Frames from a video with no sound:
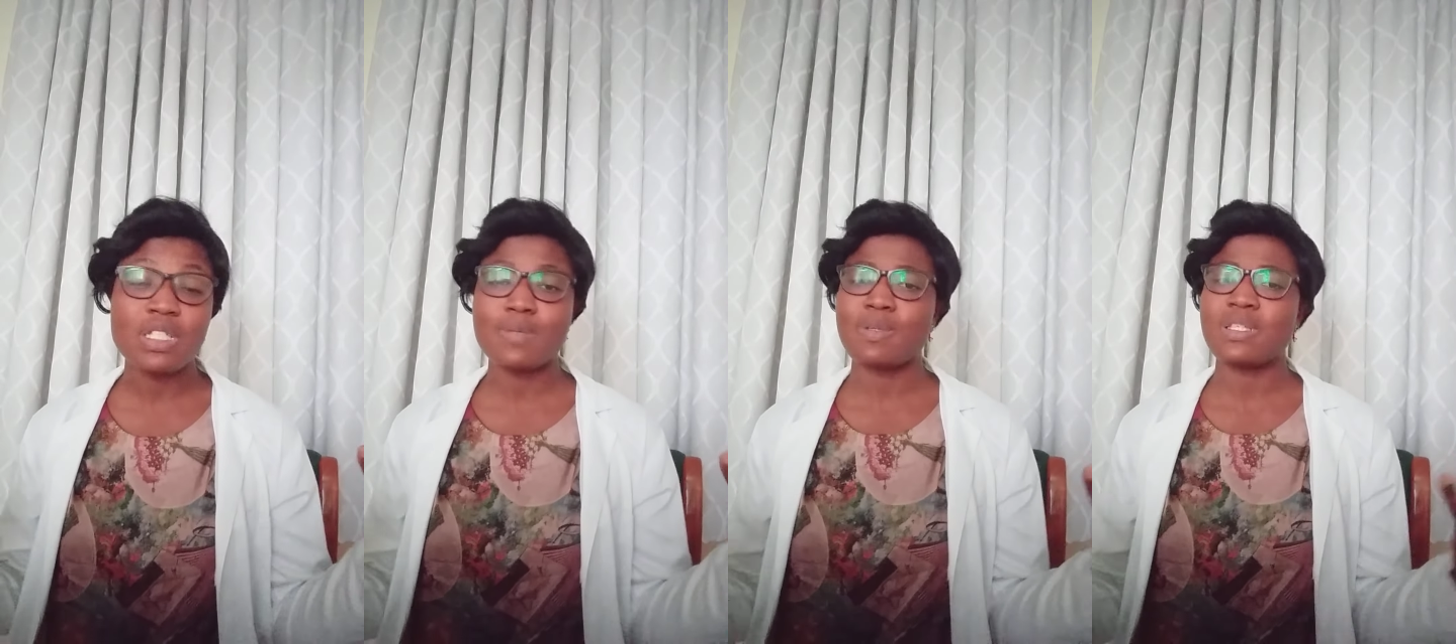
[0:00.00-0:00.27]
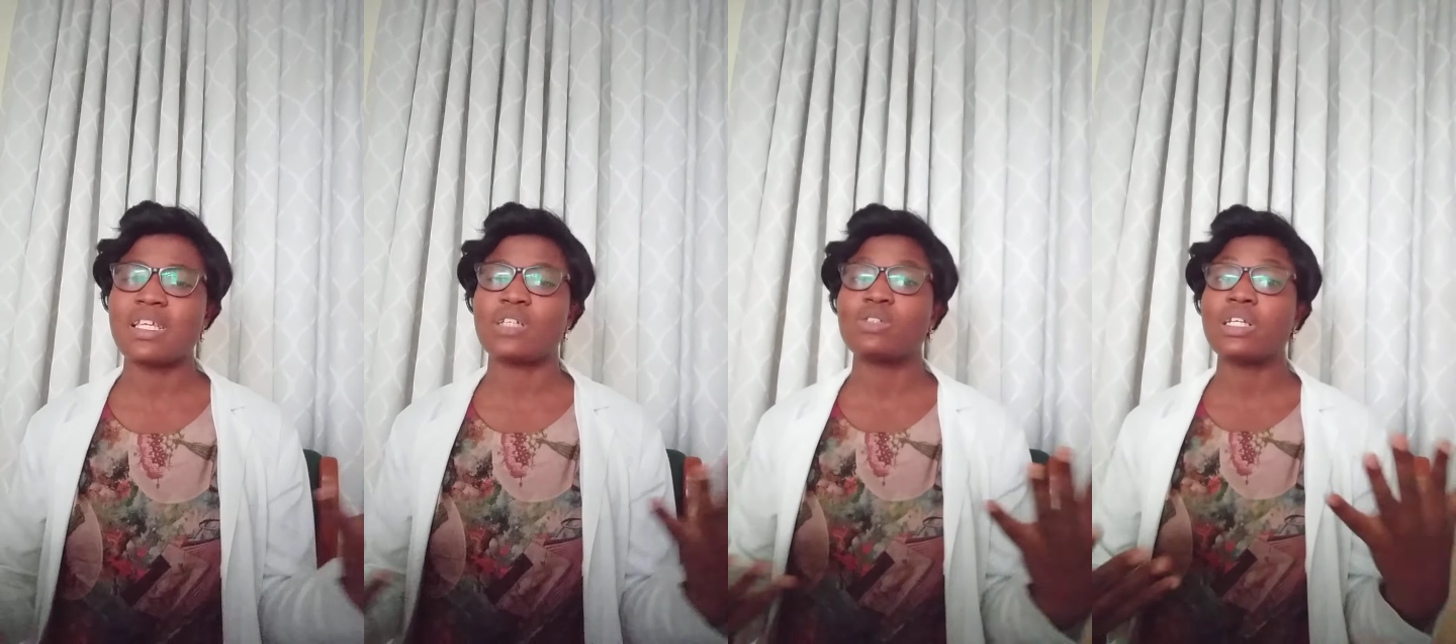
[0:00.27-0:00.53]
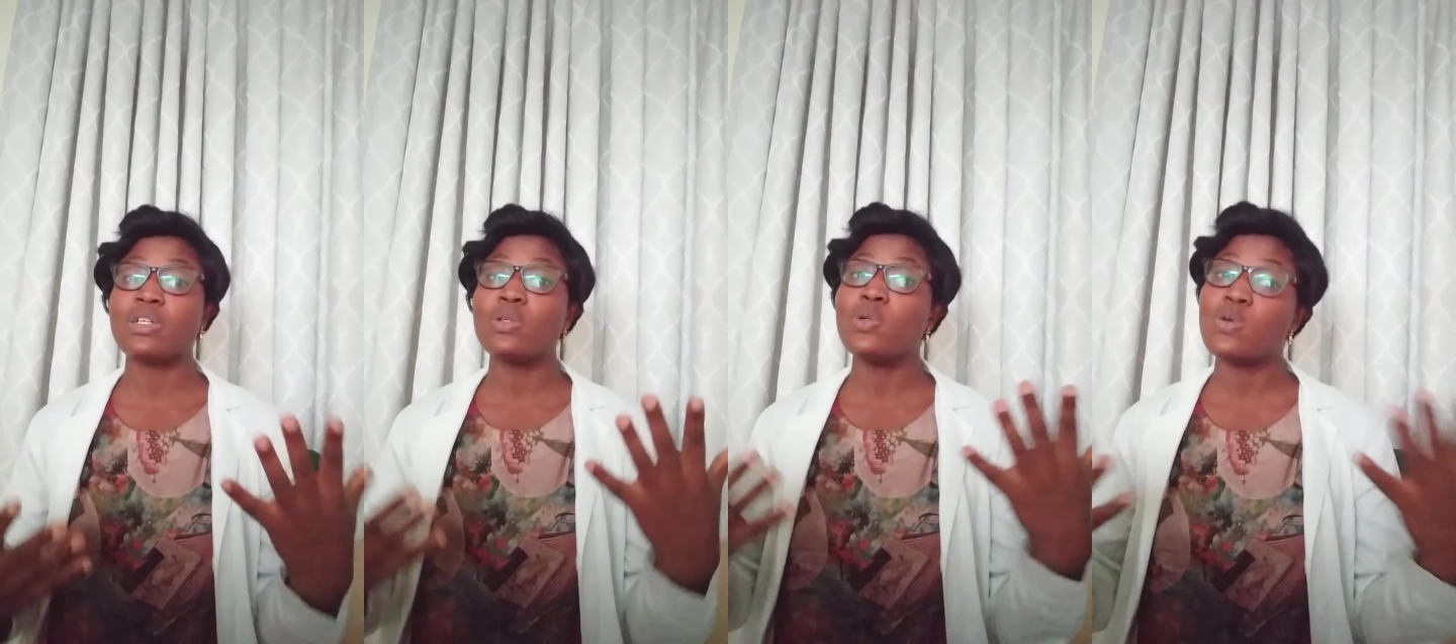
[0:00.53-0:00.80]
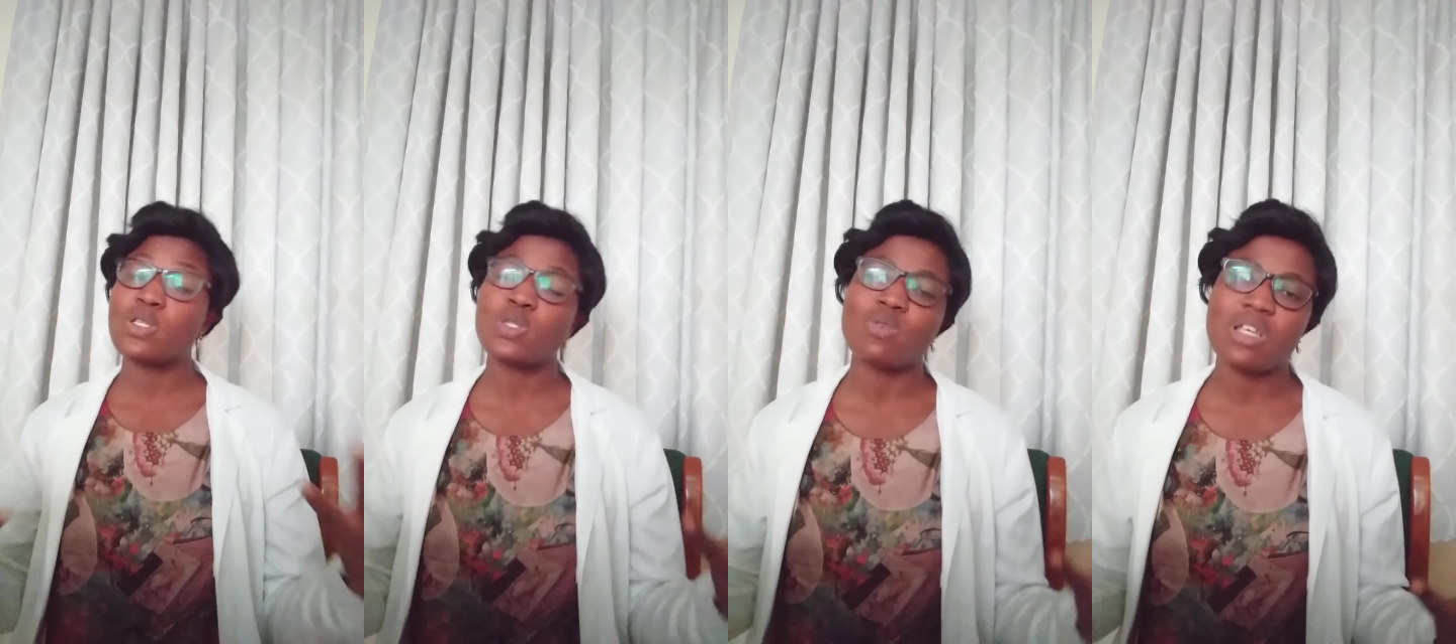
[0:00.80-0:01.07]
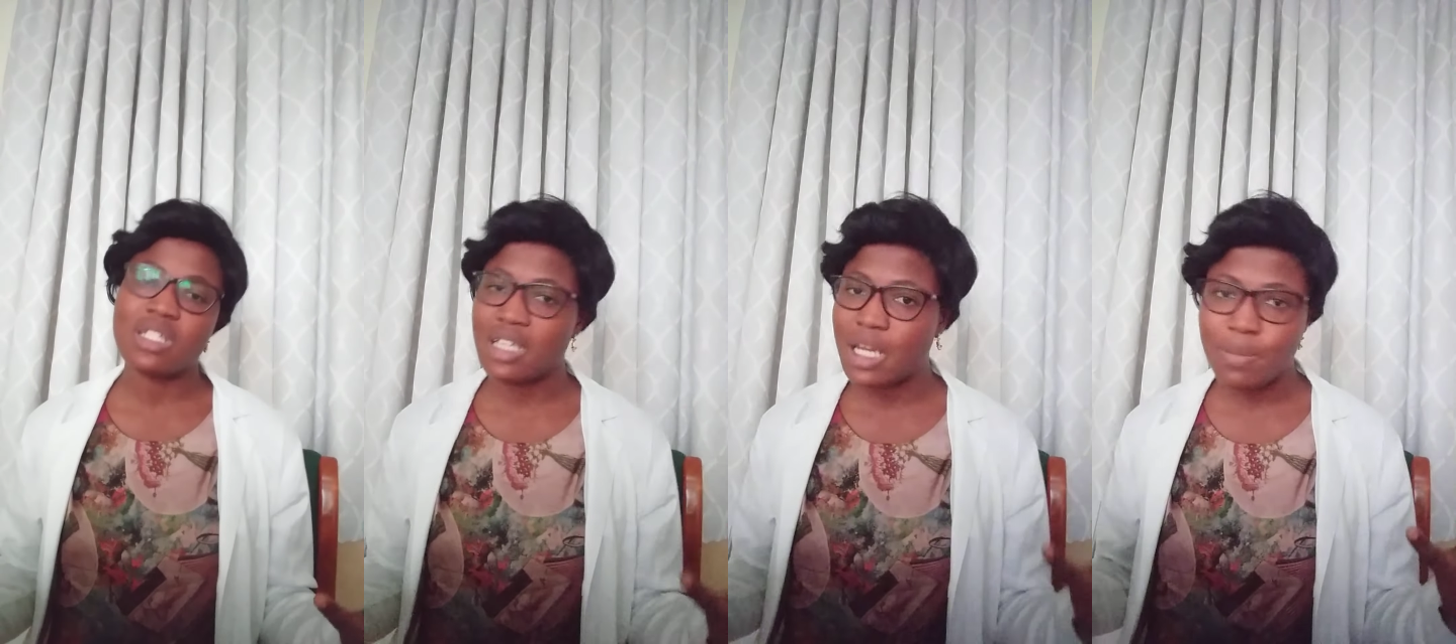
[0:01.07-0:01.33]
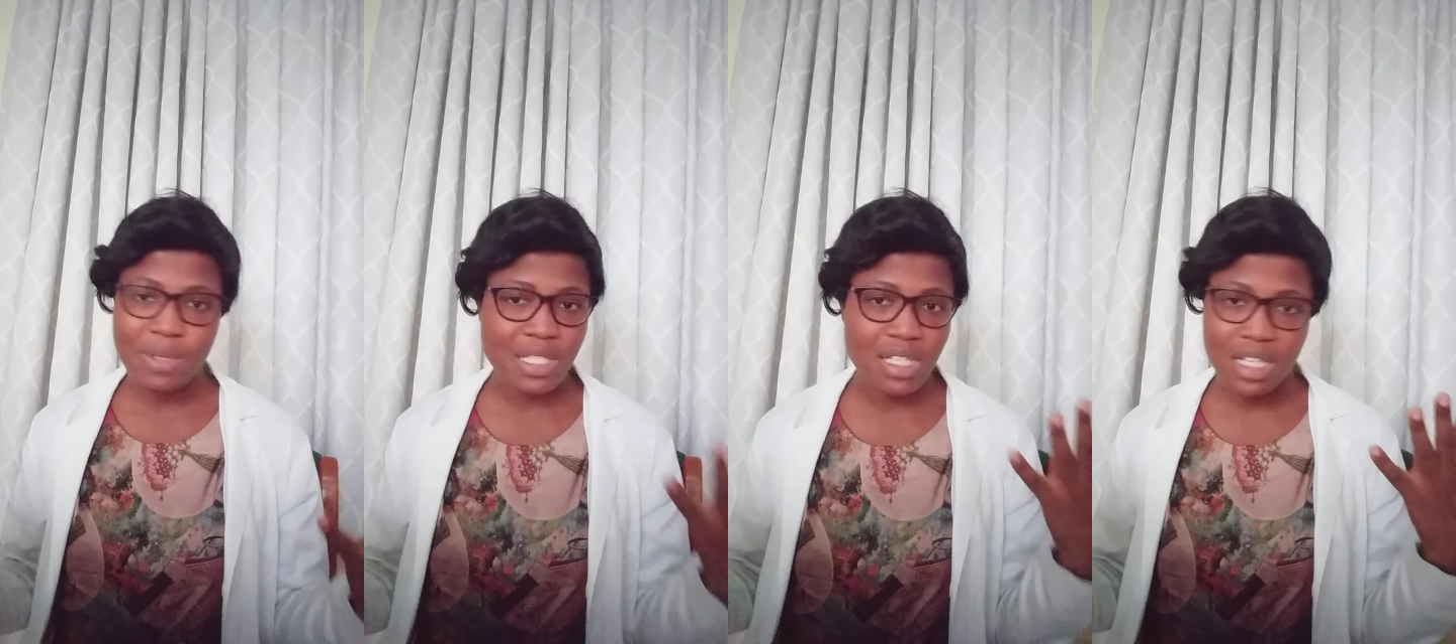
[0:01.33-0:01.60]
this person actually looks 20 and
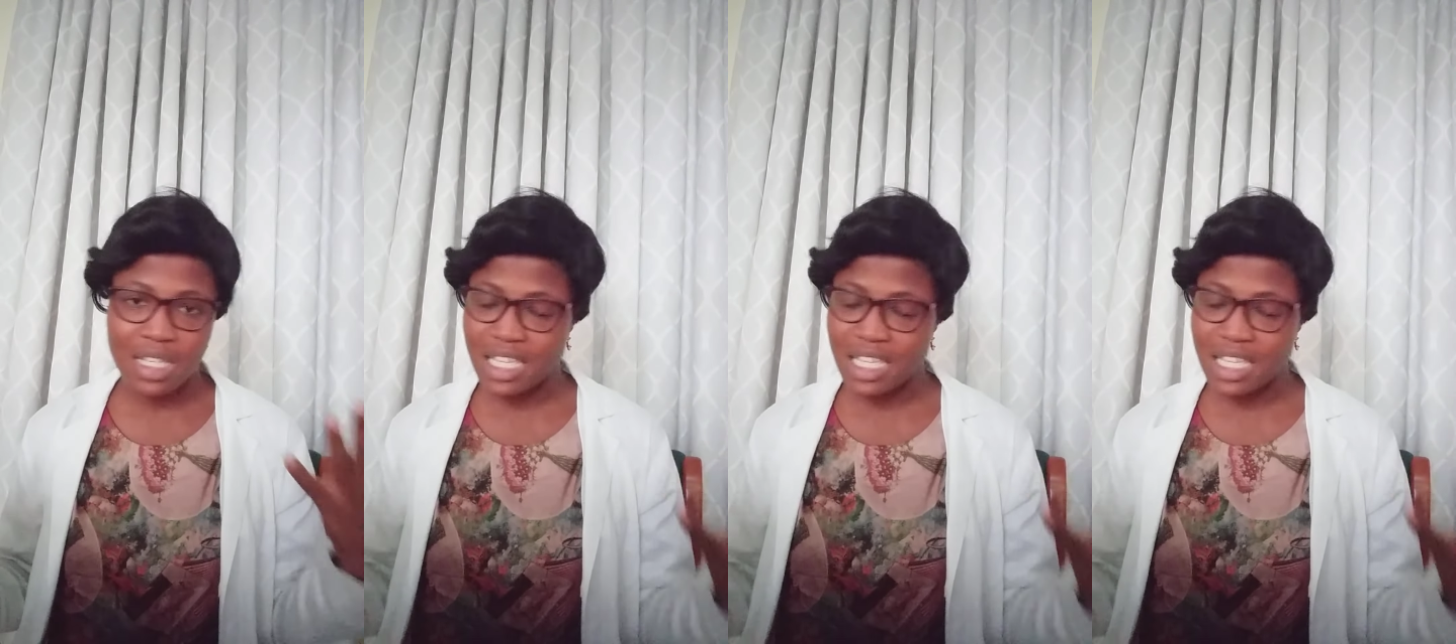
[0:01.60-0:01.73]
the person